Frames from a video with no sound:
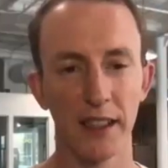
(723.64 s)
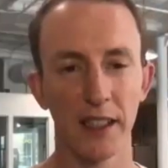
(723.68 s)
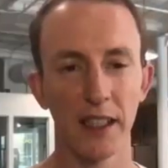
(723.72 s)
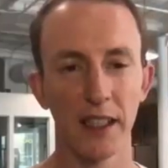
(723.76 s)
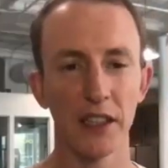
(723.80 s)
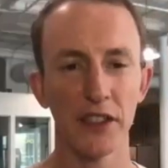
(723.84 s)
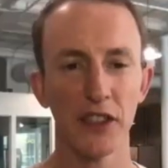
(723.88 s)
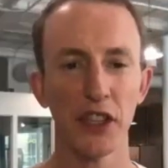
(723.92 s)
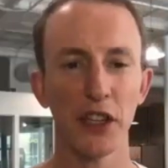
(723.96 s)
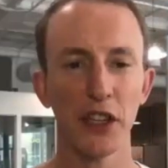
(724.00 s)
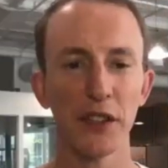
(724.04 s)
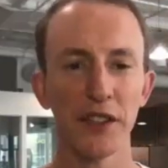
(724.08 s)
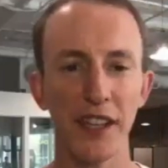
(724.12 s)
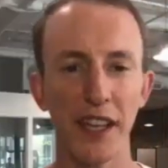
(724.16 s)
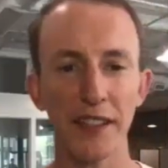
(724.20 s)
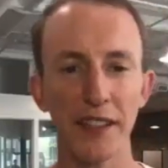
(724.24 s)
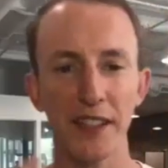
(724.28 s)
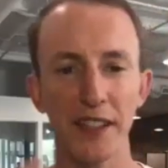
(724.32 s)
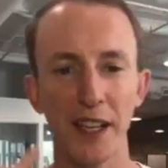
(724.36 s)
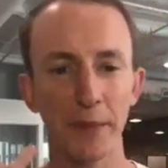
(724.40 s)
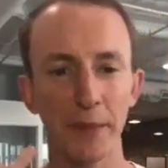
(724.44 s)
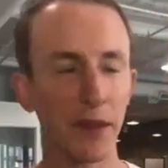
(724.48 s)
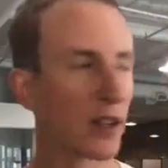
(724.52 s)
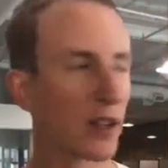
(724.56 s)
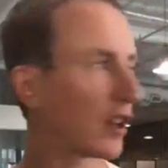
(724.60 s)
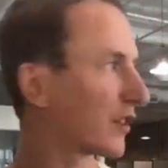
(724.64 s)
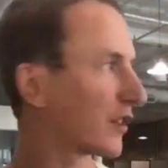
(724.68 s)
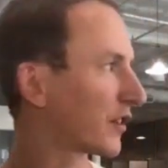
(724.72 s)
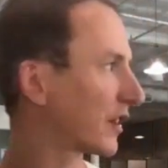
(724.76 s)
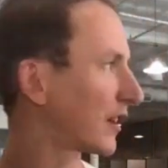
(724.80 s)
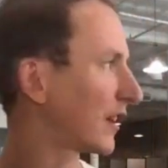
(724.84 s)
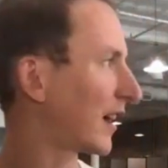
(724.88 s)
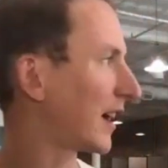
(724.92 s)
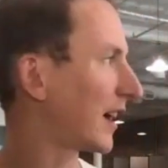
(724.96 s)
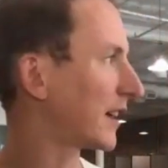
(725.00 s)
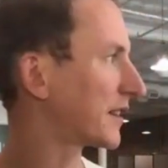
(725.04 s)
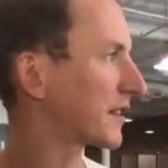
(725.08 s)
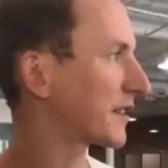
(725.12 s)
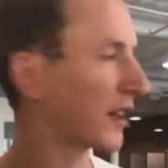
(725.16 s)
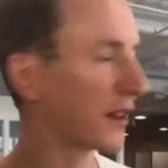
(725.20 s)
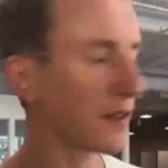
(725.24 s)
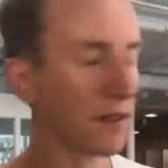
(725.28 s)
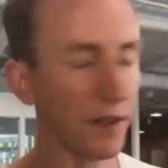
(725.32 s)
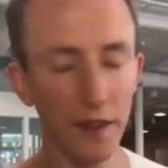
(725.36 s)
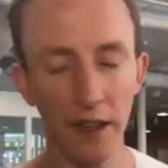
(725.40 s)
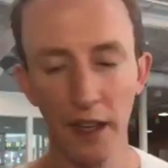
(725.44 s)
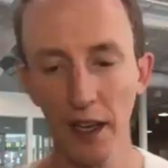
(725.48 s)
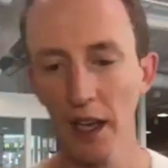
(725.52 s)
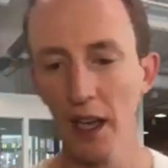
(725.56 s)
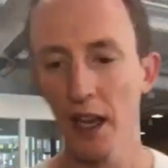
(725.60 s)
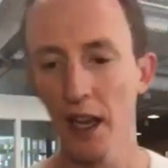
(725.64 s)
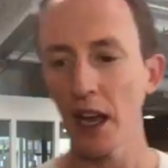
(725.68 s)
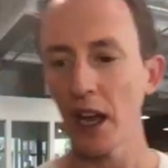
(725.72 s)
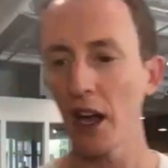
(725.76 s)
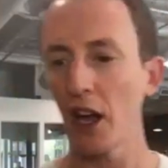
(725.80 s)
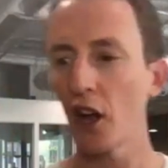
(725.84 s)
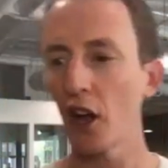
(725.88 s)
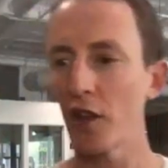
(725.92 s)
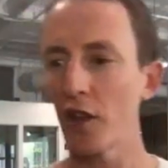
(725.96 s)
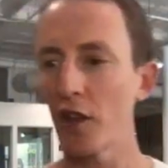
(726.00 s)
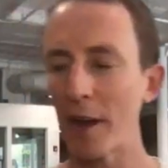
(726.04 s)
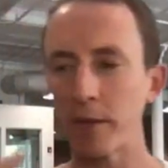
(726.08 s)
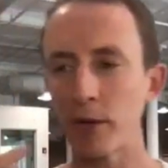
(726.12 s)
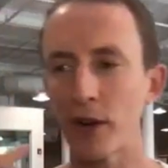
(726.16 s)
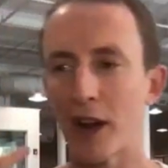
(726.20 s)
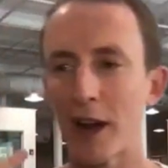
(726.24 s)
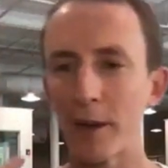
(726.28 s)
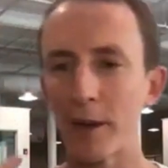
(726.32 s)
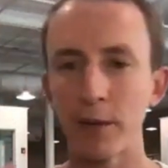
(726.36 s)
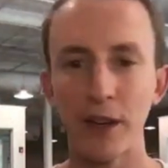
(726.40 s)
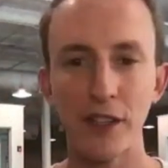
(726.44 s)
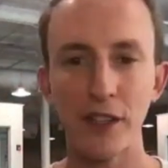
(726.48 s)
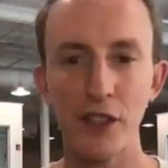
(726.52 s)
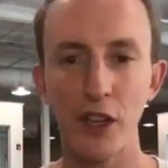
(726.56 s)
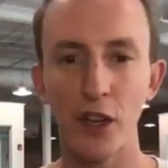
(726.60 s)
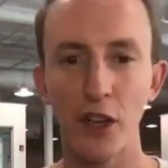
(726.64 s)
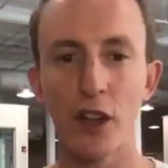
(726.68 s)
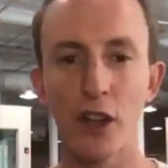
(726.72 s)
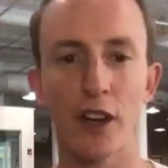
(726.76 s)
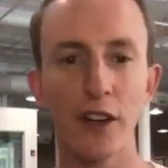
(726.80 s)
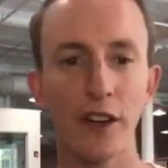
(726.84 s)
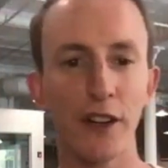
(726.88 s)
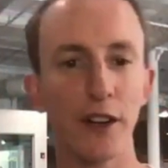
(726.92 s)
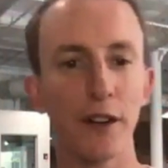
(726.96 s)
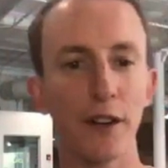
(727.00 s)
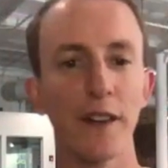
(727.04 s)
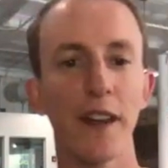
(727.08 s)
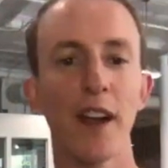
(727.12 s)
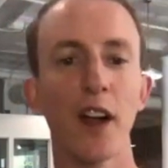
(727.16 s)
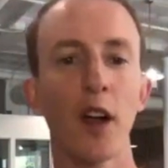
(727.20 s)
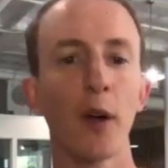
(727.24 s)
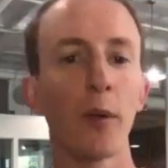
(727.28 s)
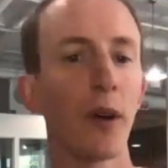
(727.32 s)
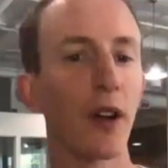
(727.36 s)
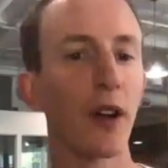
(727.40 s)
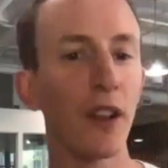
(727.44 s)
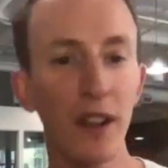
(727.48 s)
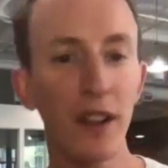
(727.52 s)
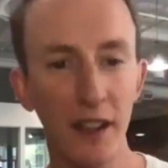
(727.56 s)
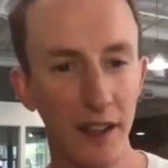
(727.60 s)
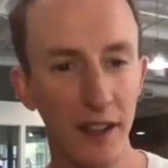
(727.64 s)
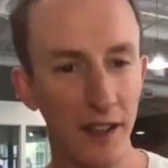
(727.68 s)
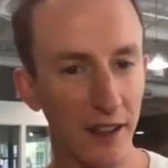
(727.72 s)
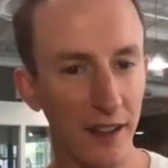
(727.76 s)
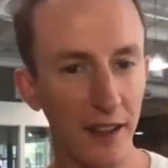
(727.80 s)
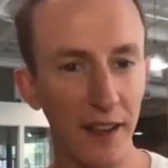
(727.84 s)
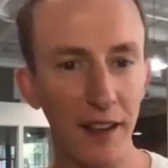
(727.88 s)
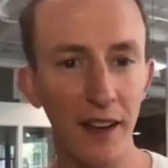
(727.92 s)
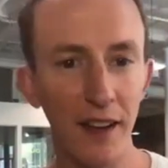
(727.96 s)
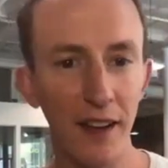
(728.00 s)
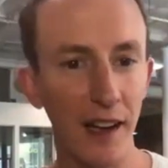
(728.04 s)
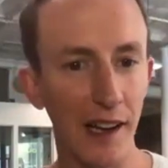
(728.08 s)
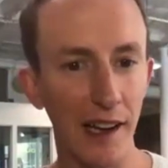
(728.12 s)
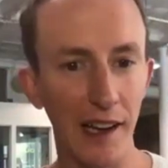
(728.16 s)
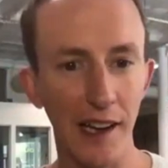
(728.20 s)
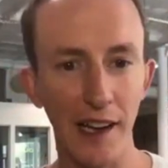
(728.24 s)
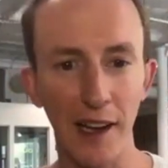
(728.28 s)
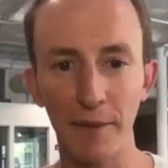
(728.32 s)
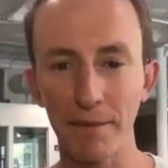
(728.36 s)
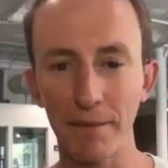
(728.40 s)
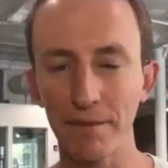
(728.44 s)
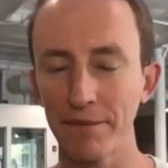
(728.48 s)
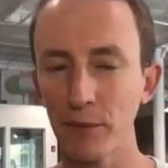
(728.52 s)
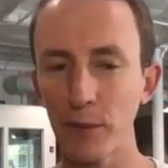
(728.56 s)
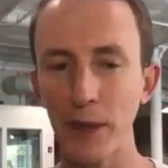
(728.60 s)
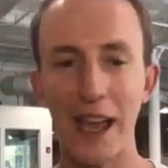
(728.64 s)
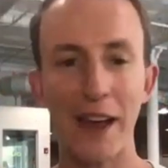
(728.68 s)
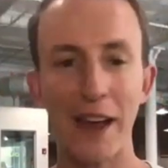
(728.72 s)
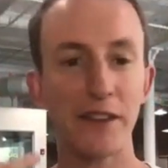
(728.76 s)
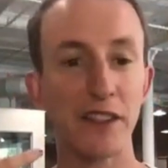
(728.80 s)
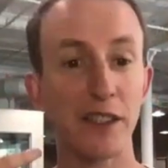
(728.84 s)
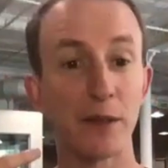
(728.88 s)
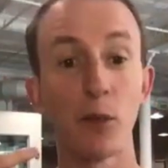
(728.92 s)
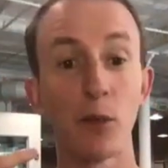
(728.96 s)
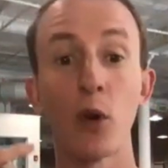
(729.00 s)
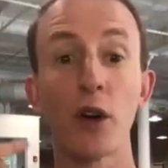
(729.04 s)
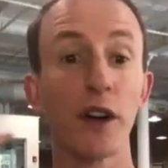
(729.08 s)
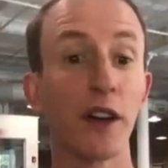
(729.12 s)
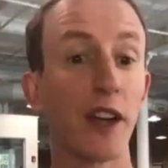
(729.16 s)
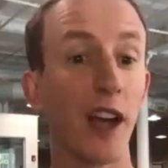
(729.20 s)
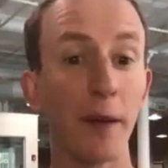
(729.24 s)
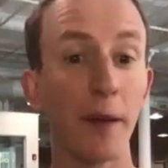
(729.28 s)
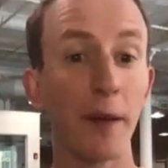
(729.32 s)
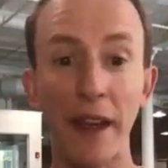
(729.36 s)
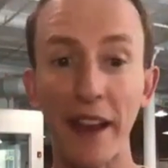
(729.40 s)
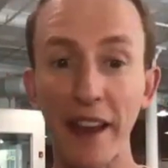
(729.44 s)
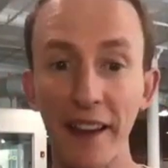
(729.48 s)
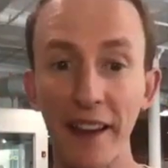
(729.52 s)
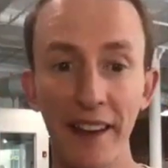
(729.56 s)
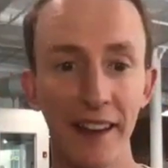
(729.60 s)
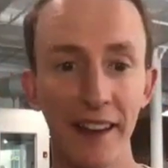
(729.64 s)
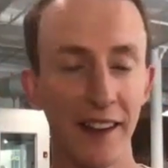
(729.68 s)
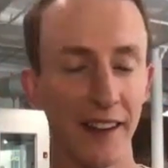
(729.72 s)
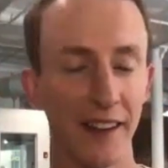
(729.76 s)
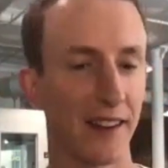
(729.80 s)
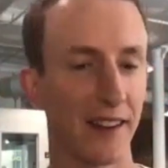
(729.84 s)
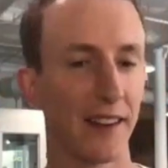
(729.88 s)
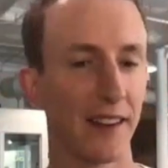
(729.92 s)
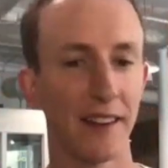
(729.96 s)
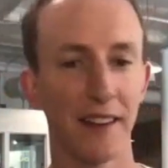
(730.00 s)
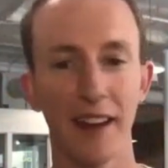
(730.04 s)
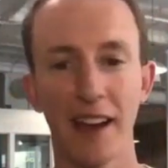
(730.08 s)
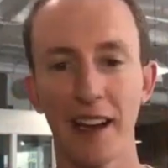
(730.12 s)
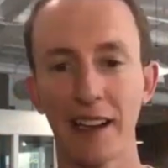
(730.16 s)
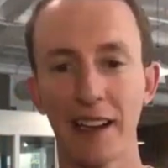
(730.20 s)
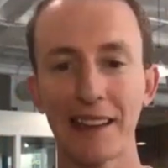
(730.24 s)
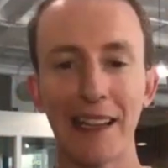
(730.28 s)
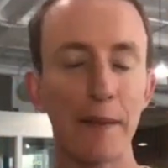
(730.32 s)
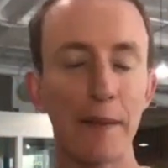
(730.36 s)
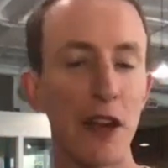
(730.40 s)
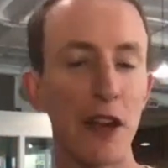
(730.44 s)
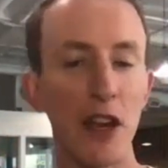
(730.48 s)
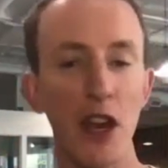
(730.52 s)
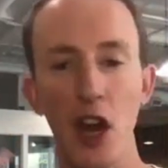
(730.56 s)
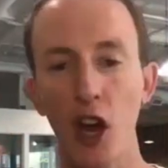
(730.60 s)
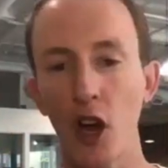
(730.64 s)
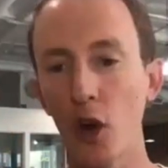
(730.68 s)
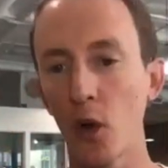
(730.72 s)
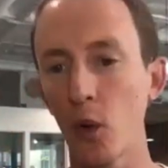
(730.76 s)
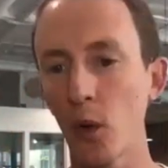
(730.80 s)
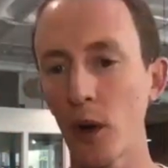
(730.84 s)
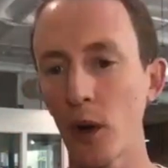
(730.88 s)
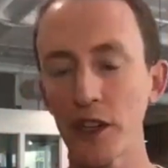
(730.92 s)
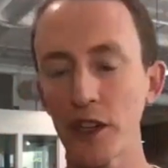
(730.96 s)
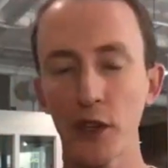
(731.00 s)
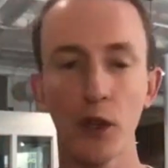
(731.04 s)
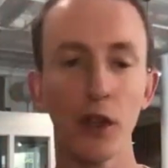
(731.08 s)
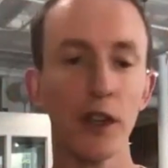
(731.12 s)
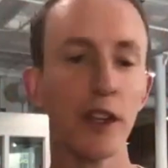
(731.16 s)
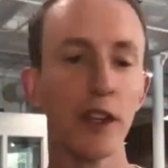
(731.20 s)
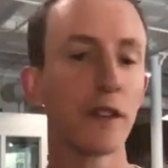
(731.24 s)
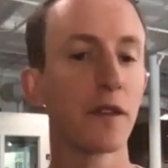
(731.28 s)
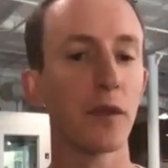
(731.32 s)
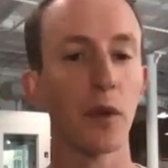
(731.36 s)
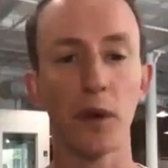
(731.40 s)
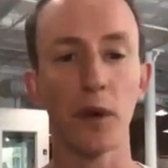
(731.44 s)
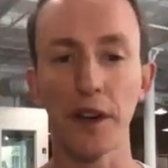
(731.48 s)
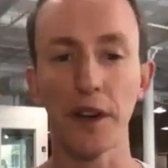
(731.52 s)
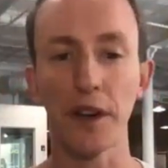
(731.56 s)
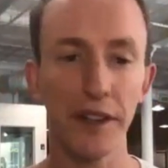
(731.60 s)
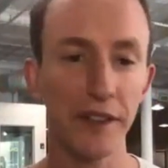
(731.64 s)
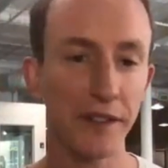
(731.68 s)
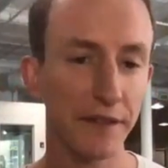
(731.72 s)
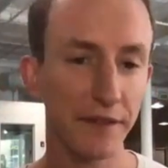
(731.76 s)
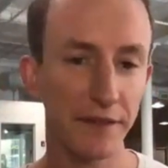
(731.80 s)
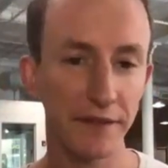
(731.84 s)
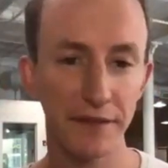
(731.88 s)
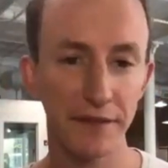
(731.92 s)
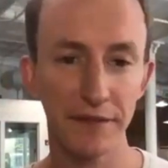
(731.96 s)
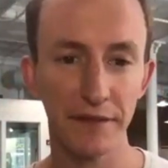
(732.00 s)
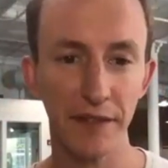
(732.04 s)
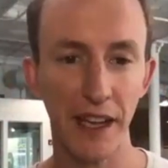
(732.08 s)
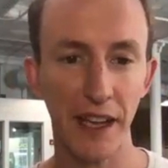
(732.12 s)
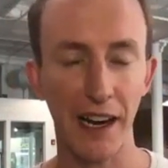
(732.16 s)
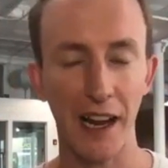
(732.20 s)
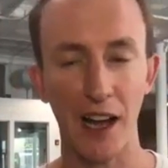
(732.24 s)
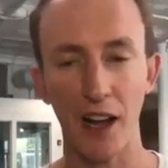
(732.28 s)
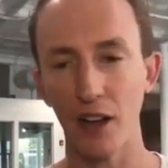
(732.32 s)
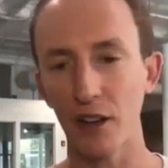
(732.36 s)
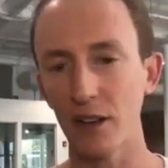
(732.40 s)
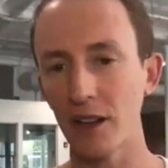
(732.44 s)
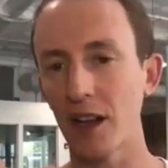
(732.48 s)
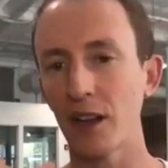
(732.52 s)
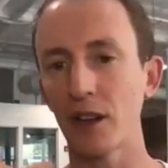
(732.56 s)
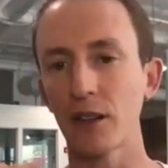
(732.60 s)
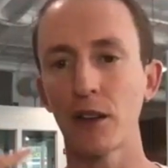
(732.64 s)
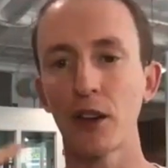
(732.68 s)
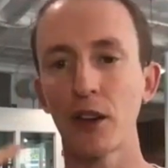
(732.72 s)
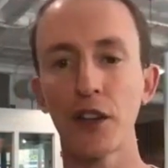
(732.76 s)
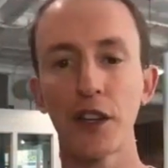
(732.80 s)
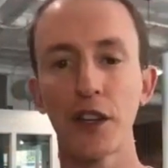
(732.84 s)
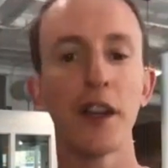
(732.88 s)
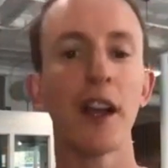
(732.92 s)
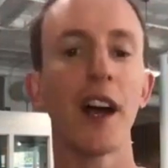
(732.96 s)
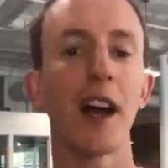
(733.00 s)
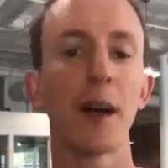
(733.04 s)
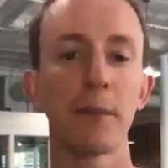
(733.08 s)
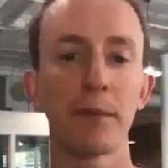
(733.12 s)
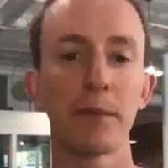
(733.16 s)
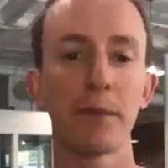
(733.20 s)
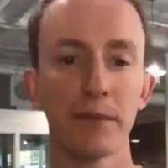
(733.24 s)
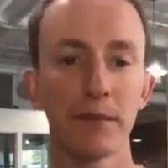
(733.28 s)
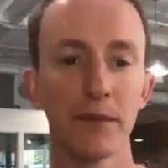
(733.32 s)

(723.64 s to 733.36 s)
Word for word: So you'd say something along the lines of, "Oh, that property is no longer available. Um, we have some more coming. Uh, let me know what you're looking for, and I'll I'll hook you up."